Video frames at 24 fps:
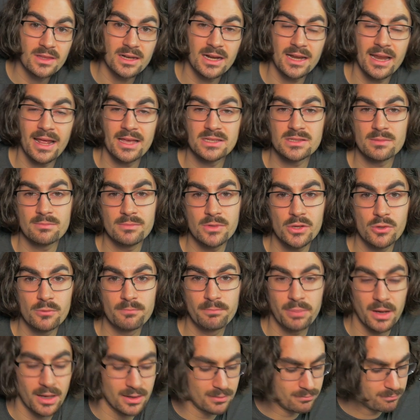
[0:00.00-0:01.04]
that it has a mute
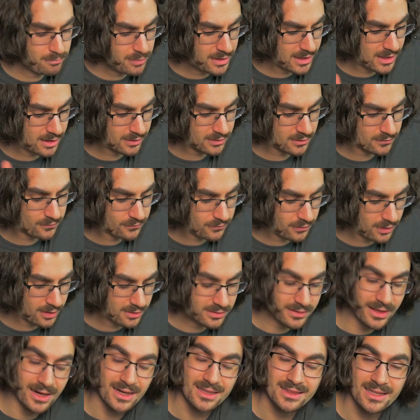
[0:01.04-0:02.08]
button, big on the front,
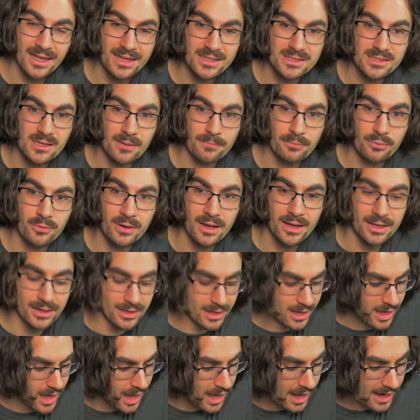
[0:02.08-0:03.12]
and that it lights up red.
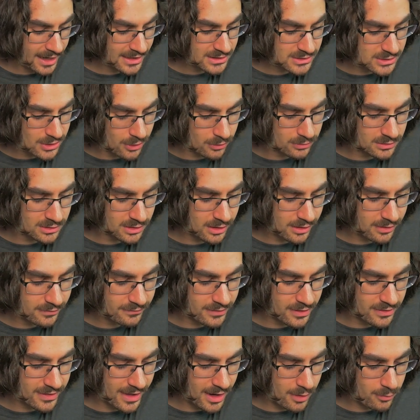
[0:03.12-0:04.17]
I don't love
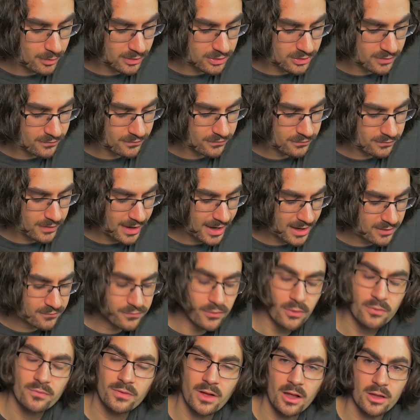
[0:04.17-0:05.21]
that with the
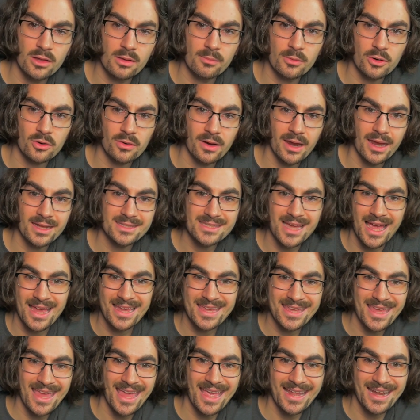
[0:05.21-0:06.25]
headphone volume cranked, I
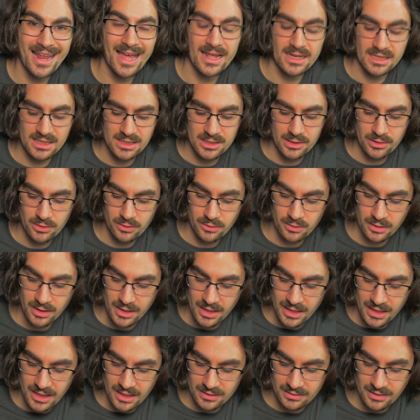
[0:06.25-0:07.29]
cannot hear
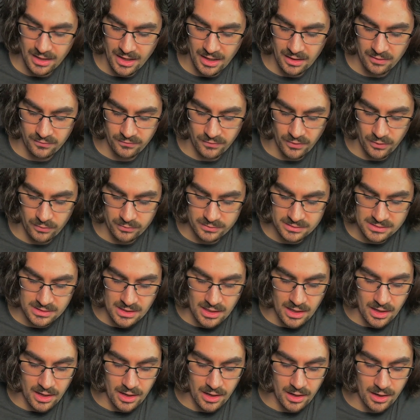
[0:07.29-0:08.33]
in the headphones.
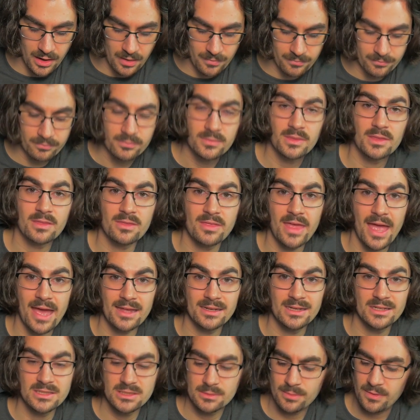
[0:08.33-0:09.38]
That
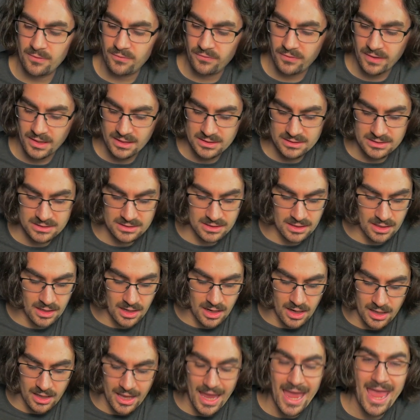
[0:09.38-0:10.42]
needs to be fixed
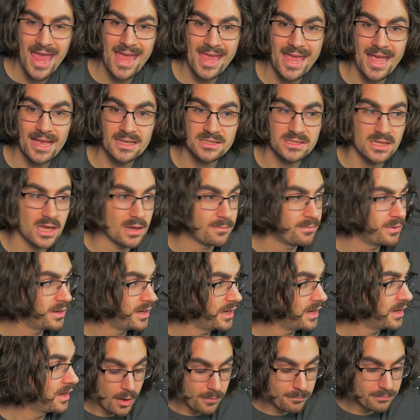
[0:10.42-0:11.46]

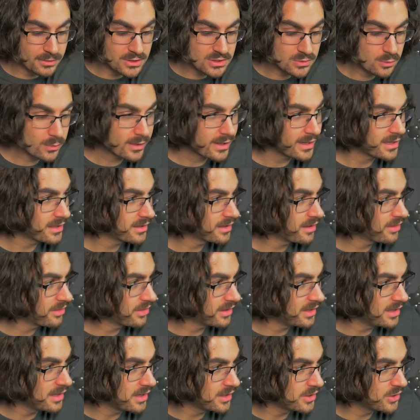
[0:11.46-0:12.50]
ASAP. Between
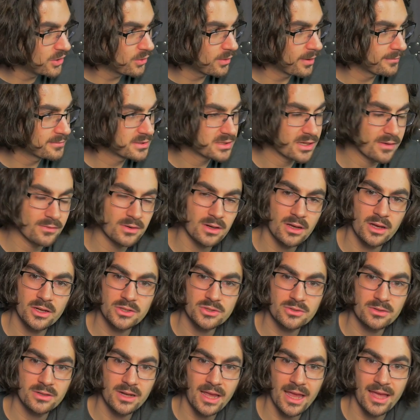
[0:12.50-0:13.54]
the
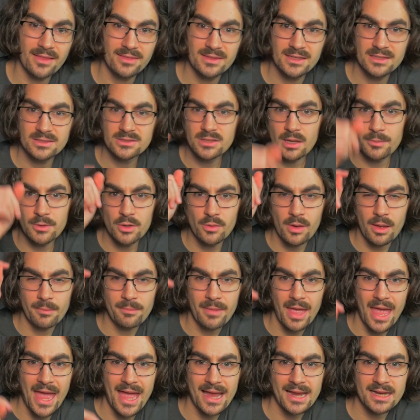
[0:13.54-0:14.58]
UM700 and the
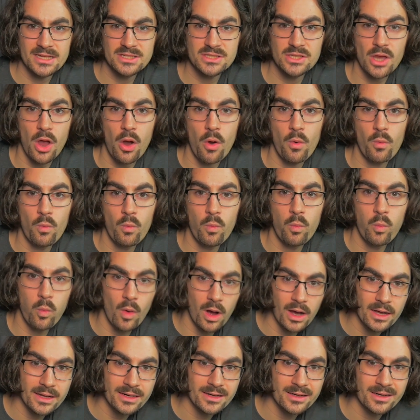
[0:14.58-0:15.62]

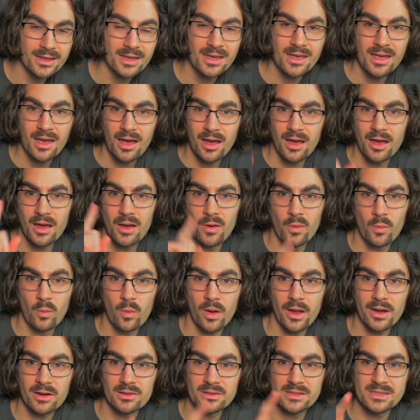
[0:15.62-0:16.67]
WMX-1
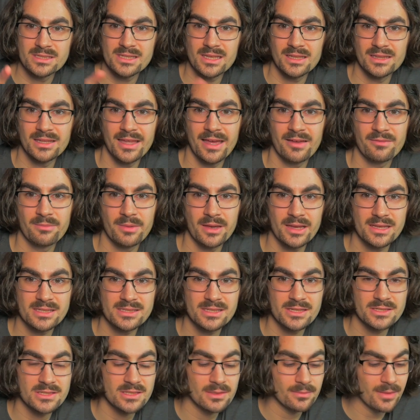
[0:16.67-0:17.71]
wireless lav mic
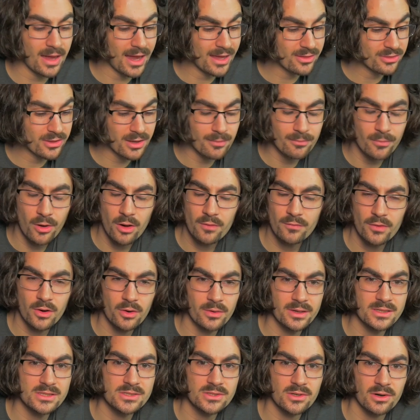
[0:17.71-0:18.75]
system, I think
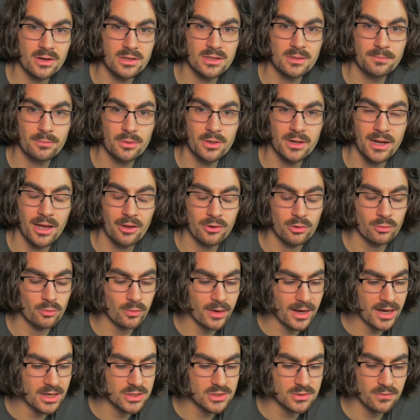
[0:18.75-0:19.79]
MOVO is starting to put out a
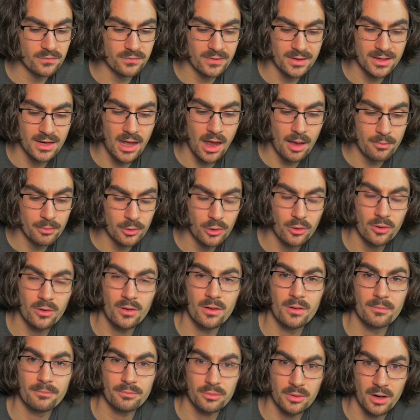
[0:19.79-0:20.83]
range of
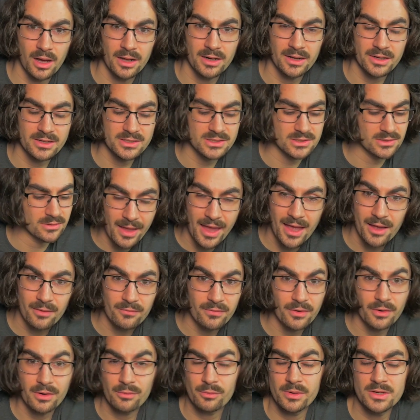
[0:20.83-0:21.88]
phenomenal products at
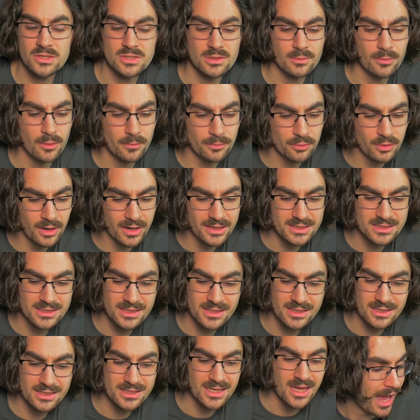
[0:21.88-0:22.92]
very reasonable
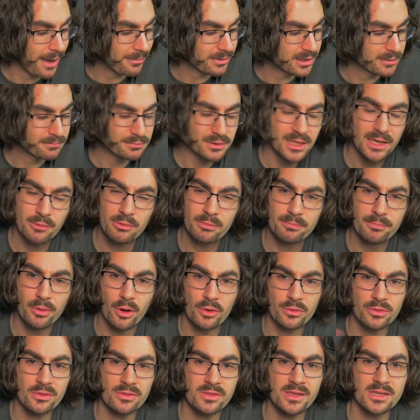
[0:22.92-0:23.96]
prices. I'm going to play with
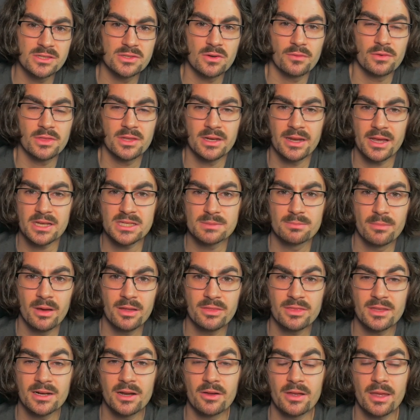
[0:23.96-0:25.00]
both of these over the next
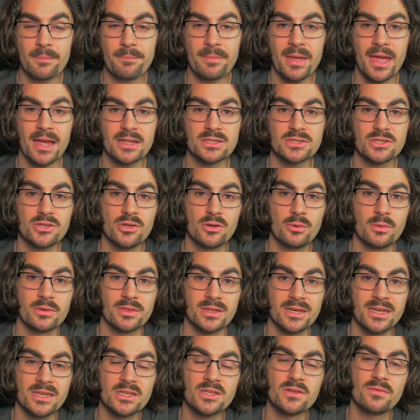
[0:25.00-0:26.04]
month, and I'll get back to you
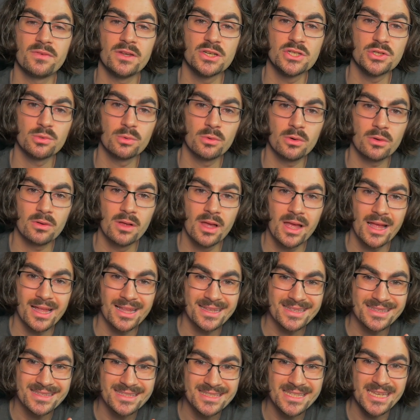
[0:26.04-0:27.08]
with an individual,
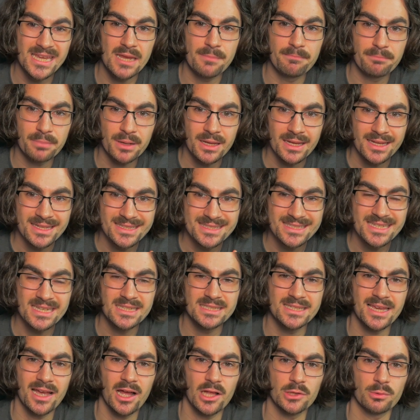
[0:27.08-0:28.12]
deep,
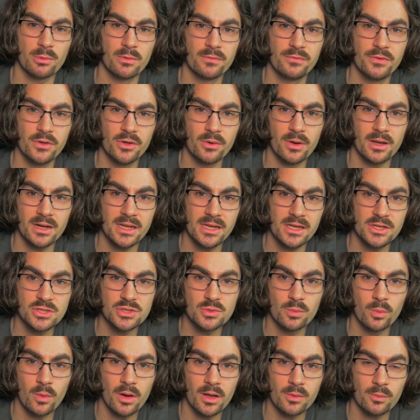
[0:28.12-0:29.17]
detailed review on
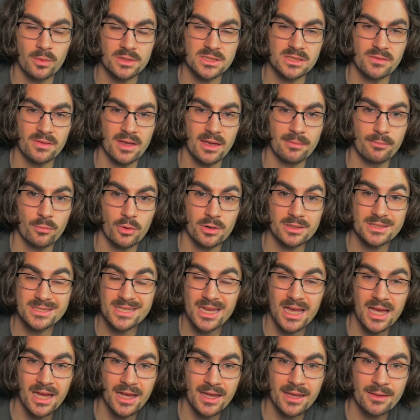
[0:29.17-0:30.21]
each one once I've had more
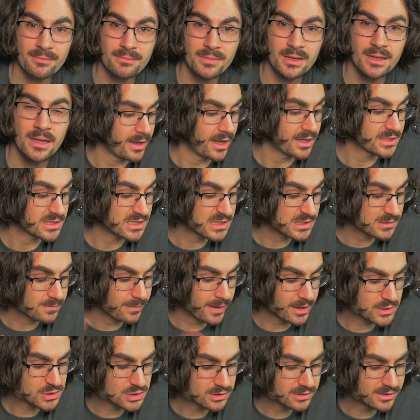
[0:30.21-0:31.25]
time.
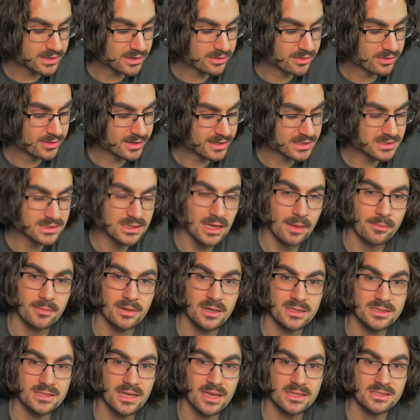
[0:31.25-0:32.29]
Especially this, I'm going
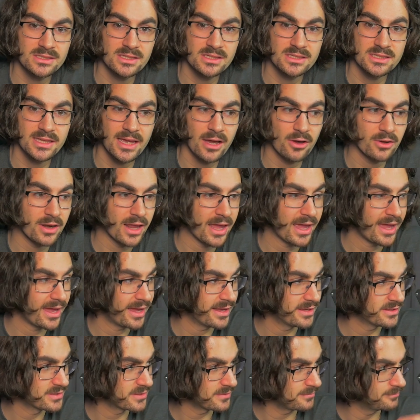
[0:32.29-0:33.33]
to test this out
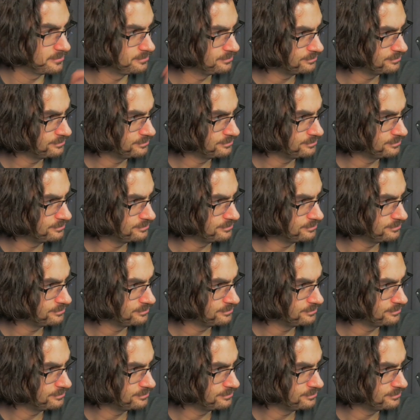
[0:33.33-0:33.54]
as